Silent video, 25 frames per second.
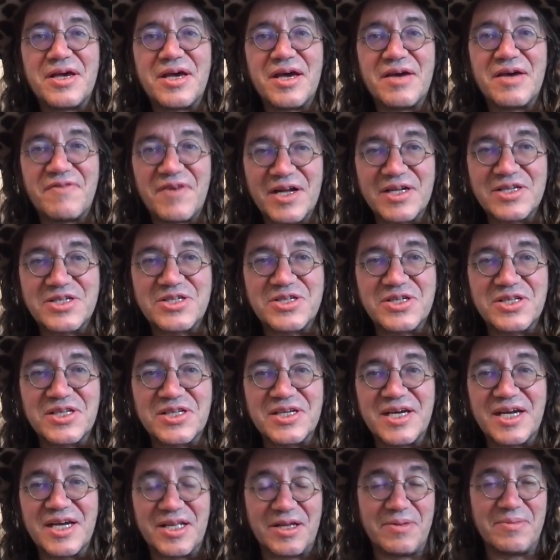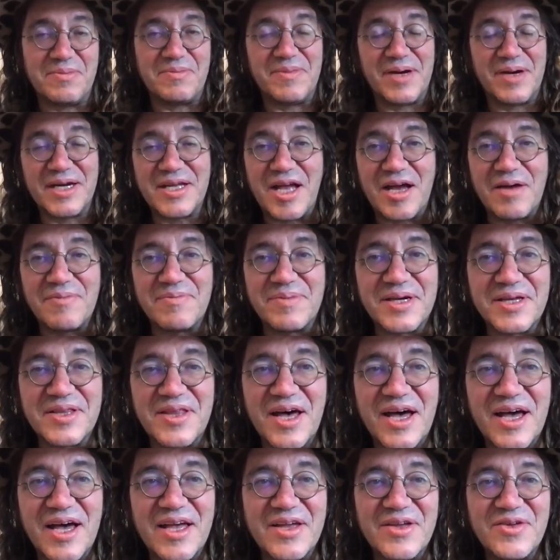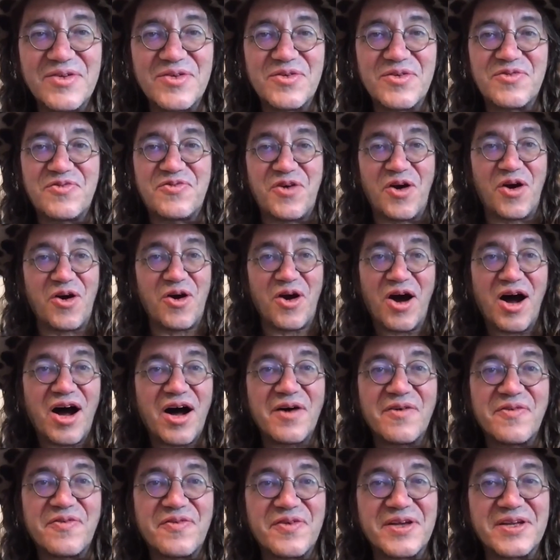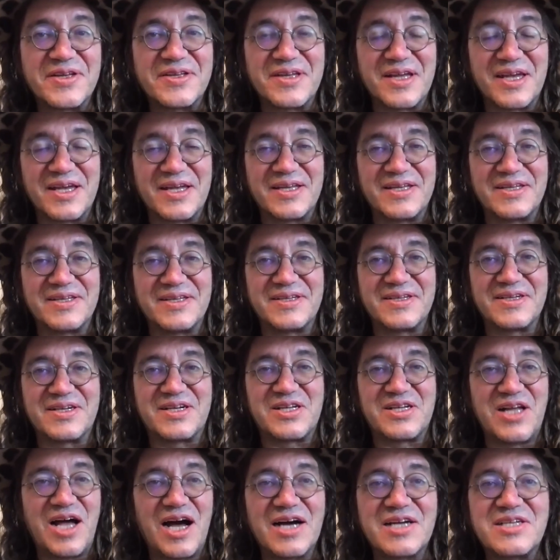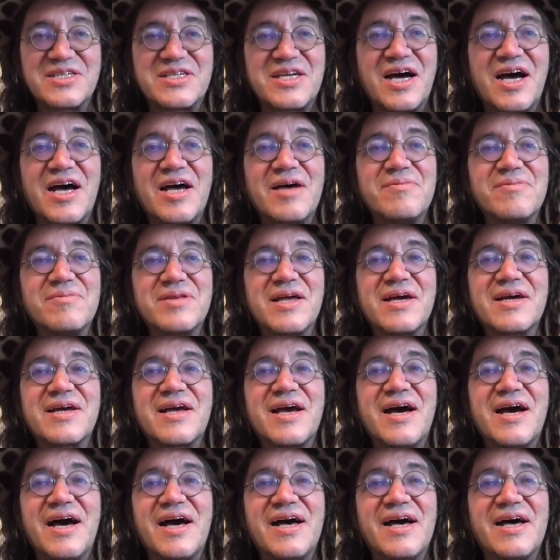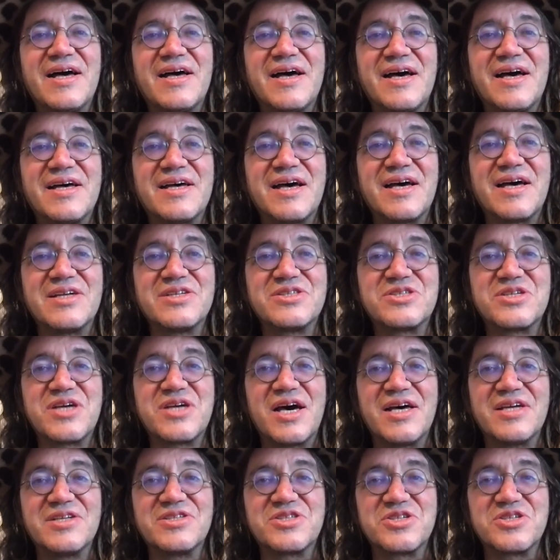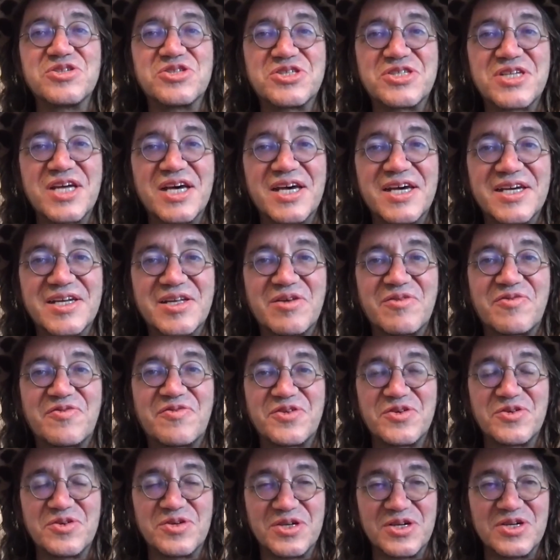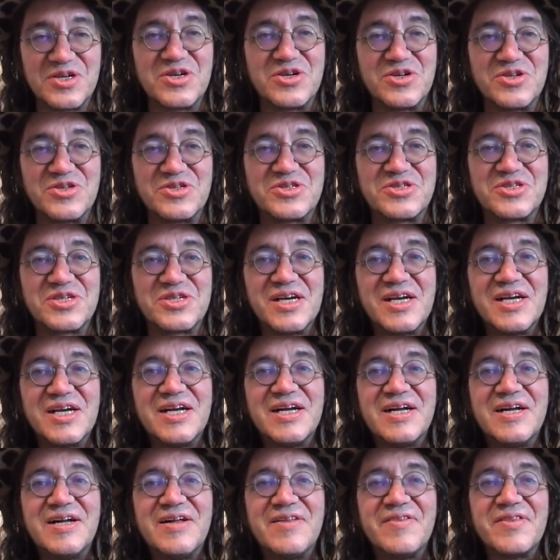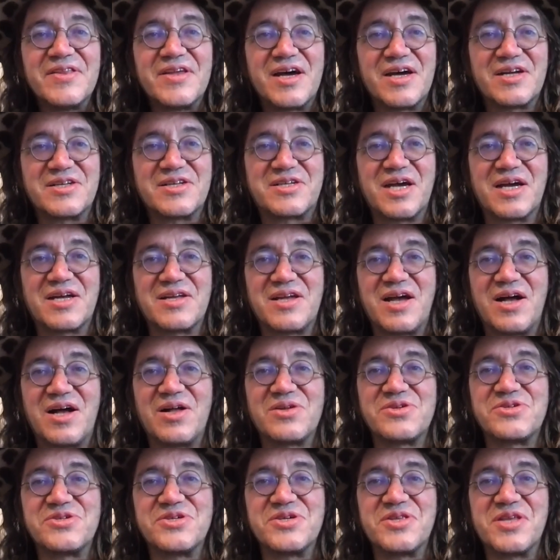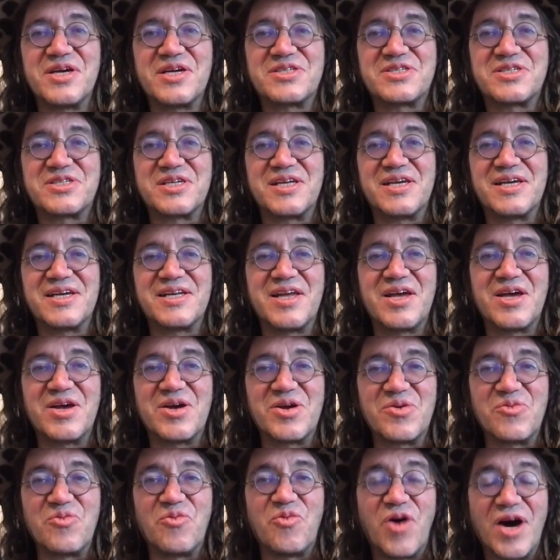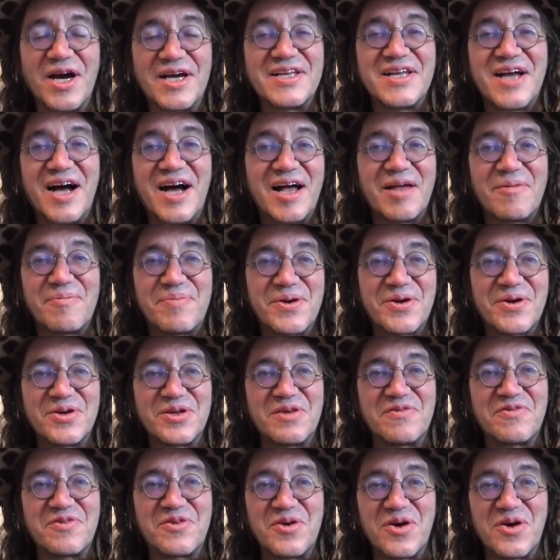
eventually, and it may not be that far off in, in clock time. Like as as you say, in a few years, a technology that's in, in a white hot period of